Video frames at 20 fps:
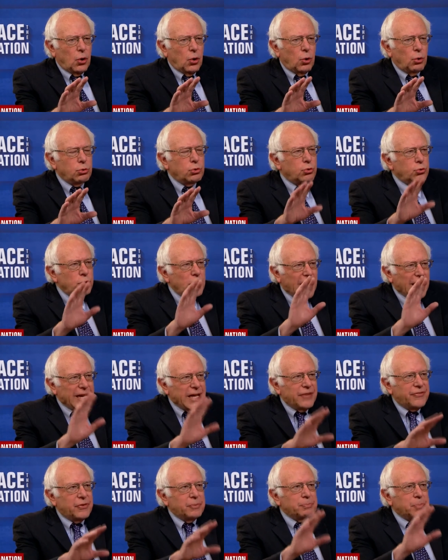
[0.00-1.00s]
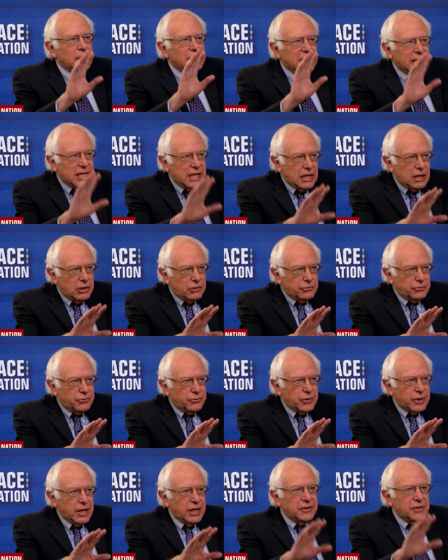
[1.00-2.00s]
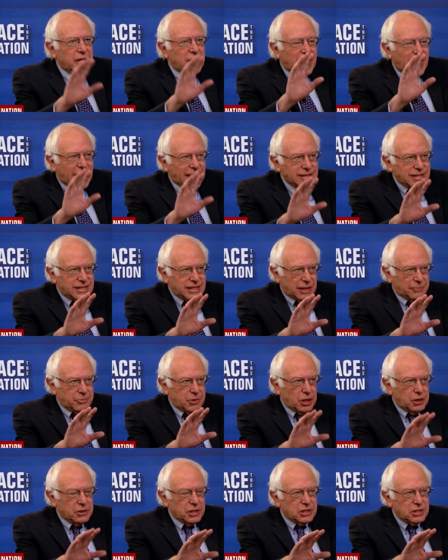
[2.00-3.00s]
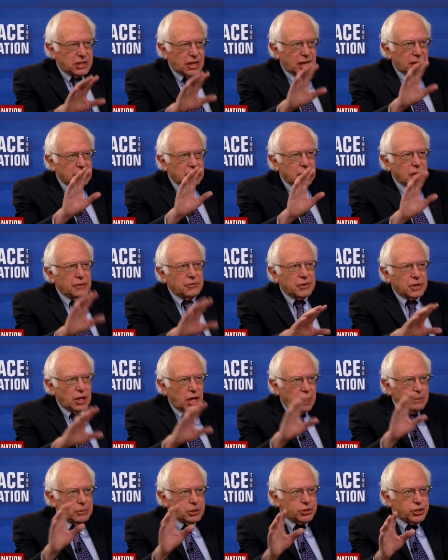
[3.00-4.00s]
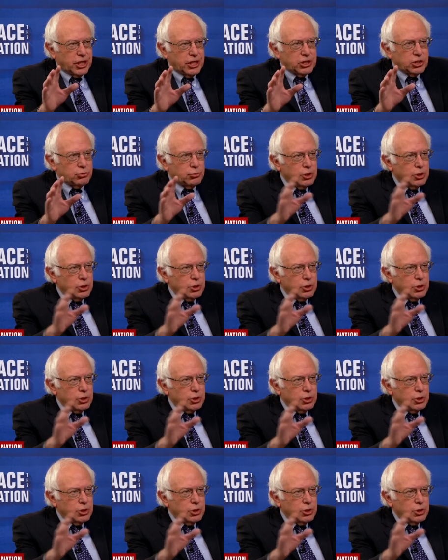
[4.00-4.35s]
who do not even believe in the concept, the understanding of climate change,